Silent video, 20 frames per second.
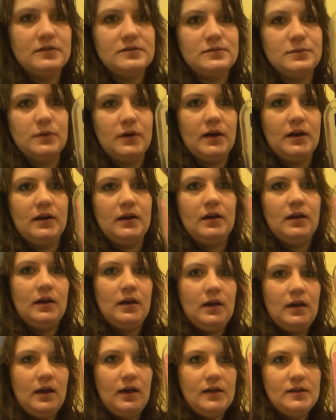this one.
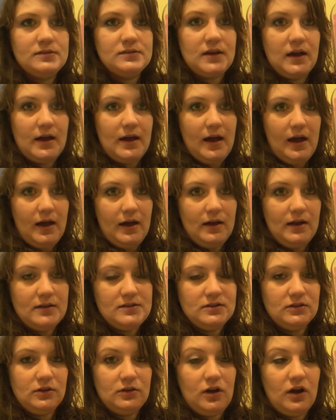It's got,
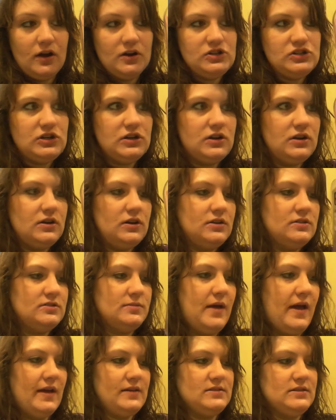it's a little harsher,
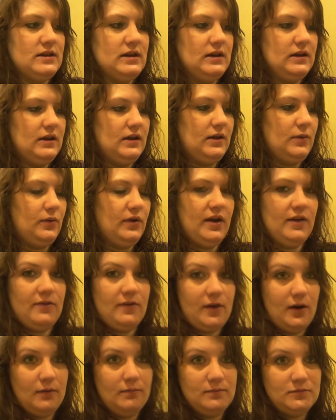some acid in it,
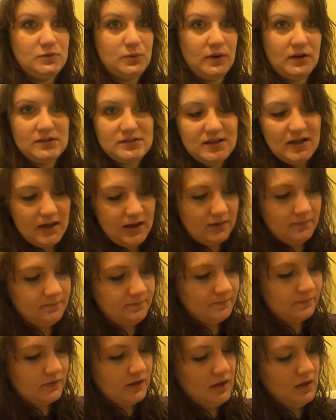whatever. That's what he
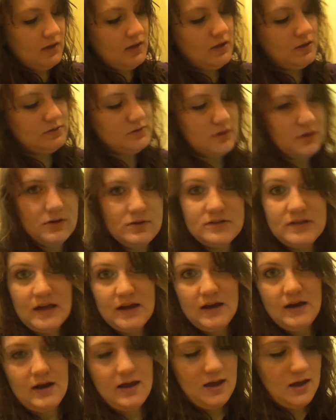said. So I use
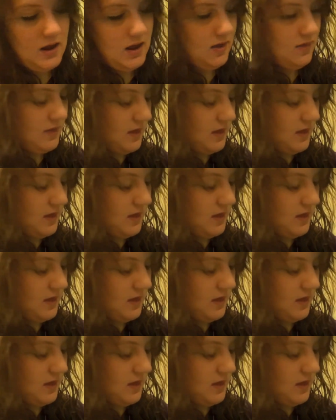that at night.